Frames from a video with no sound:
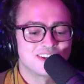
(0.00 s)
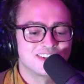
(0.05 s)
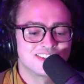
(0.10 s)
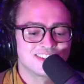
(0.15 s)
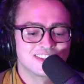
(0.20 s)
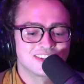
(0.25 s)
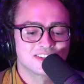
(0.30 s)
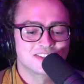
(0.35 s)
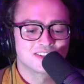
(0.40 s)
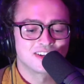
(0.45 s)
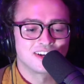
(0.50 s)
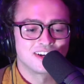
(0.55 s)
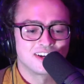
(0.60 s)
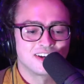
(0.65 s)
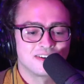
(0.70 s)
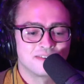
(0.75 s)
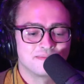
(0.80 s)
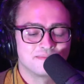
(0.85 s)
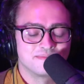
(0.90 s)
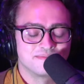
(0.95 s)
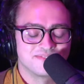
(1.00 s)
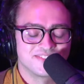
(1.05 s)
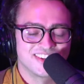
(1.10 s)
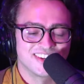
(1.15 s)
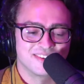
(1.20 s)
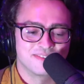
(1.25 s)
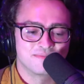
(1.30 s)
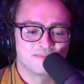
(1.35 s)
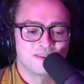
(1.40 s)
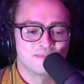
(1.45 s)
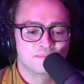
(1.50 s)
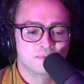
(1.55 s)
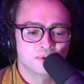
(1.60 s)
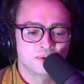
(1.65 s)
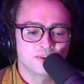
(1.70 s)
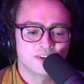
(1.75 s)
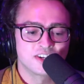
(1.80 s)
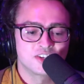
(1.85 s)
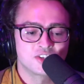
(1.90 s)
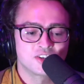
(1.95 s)
I did this, a
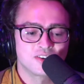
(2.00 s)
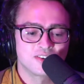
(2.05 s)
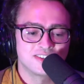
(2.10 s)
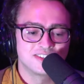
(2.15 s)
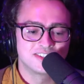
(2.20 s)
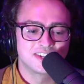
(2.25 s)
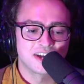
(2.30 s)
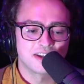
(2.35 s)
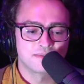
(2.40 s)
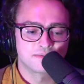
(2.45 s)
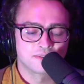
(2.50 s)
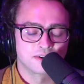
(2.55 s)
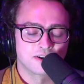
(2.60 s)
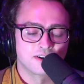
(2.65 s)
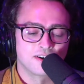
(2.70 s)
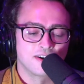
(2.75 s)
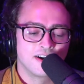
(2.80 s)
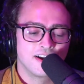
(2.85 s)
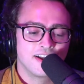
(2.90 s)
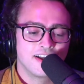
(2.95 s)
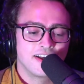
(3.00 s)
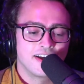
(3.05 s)
brewery show in Denver,